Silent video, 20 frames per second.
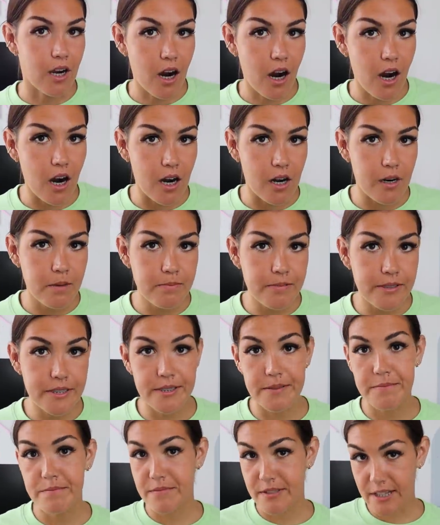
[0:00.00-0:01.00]

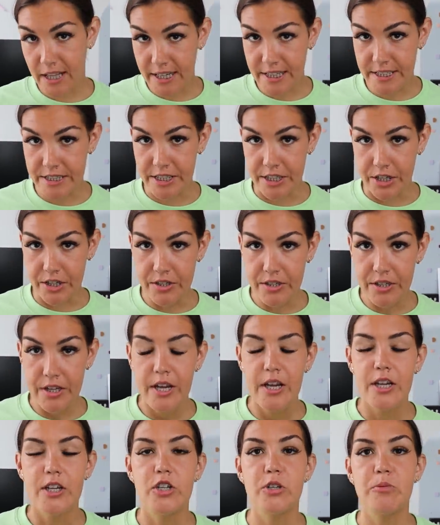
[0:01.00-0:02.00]
carbs, glycogen,
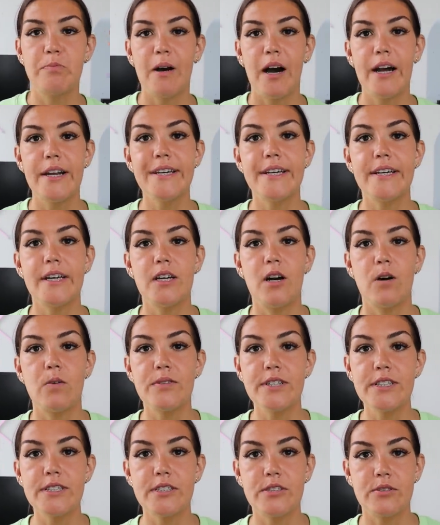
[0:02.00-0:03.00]
your body can
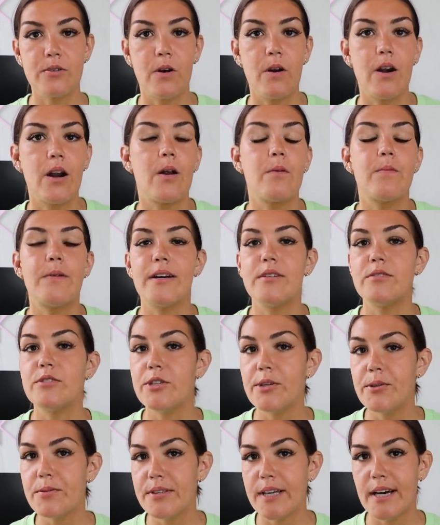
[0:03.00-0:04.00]
only store around
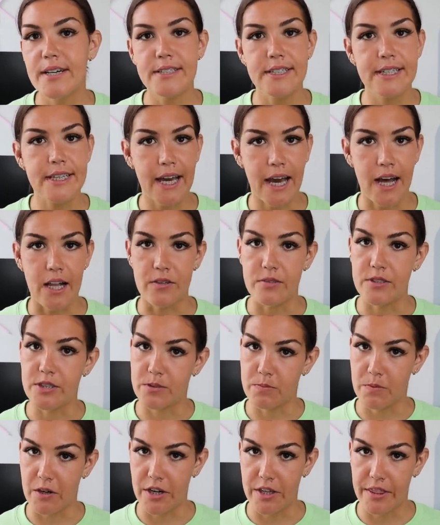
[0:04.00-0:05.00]
2,000
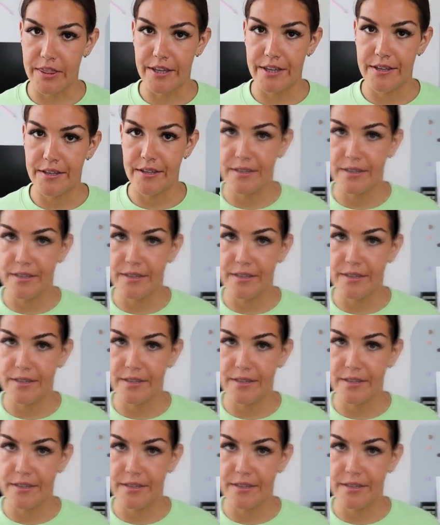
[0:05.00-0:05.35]
calories worth.